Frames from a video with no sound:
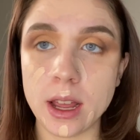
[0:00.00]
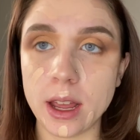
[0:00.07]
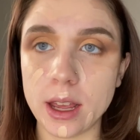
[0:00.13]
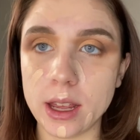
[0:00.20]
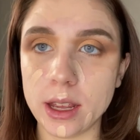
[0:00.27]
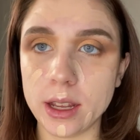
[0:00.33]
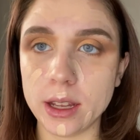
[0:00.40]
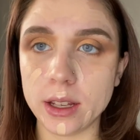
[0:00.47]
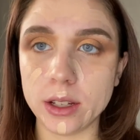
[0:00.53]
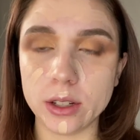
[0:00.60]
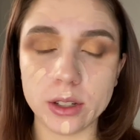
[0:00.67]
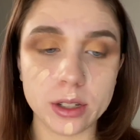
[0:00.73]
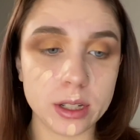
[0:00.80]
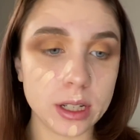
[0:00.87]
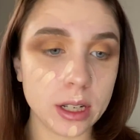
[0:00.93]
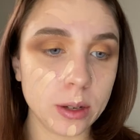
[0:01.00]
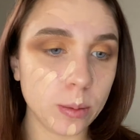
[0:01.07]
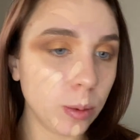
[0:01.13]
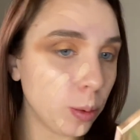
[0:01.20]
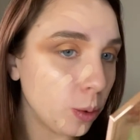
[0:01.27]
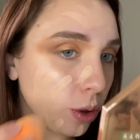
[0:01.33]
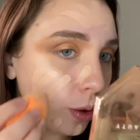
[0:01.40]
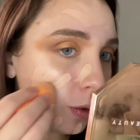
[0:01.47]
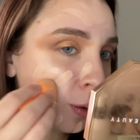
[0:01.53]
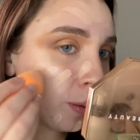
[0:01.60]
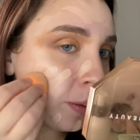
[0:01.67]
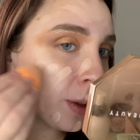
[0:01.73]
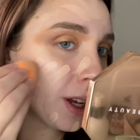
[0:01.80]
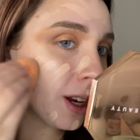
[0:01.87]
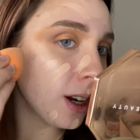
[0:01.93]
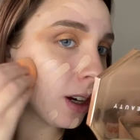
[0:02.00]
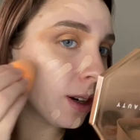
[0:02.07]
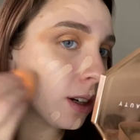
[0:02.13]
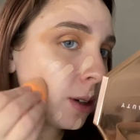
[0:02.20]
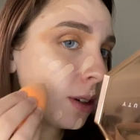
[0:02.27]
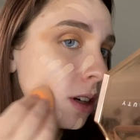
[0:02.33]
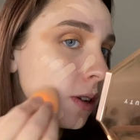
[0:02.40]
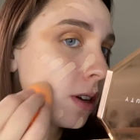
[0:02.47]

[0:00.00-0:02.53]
And we will go from there.